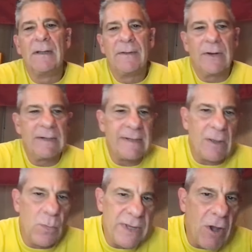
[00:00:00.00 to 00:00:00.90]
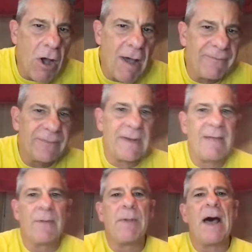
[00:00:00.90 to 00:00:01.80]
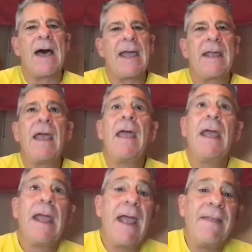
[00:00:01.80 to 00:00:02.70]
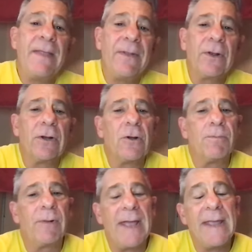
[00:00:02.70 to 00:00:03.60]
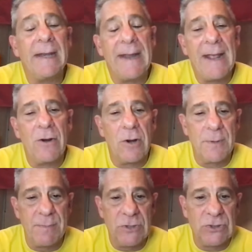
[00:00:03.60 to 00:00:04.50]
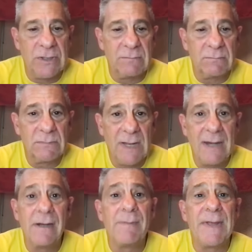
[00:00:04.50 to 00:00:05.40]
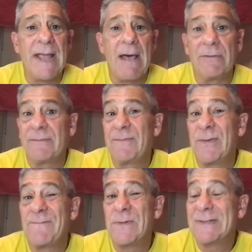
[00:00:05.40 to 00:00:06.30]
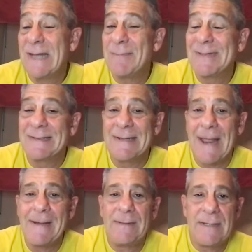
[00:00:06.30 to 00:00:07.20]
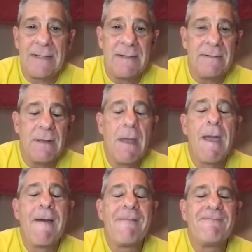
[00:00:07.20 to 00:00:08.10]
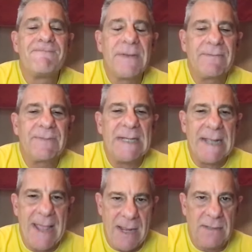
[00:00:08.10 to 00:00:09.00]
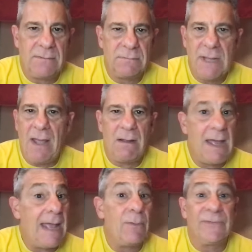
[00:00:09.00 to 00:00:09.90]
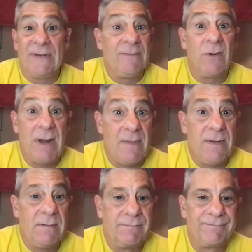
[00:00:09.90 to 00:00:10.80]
They're going to take a week off, have a bye, and then they're going to go play in Ann Arbor, Michigan. Heading to the Big House for the first time since 1958. Yeah, I wasn't even around then.